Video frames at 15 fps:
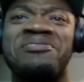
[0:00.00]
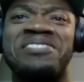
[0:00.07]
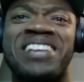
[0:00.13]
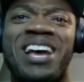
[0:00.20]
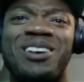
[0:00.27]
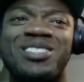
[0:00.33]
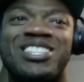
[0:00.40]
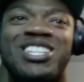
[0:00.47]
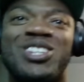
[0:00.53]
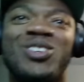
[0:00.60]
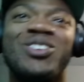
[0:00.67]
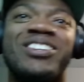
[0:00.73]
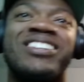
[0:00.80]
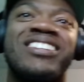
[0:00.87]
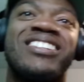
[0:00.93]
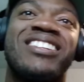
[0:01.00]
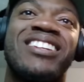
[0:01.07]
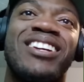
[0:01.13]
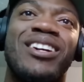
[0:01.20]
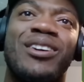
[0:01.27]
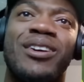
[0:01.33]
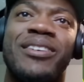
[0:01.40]
That was cute.
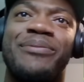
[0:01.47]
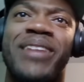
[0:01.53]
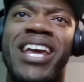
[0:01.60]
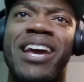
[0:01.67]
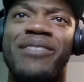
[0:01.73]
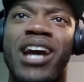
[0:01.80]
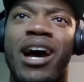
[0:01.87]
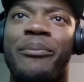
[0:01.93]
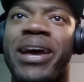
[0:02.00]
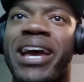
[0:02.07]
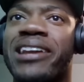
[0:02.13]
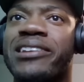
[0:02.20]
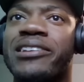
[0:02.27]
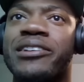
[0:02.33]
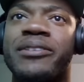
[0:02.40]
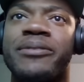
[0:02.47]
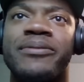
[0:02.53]
Damn, y'all backed up.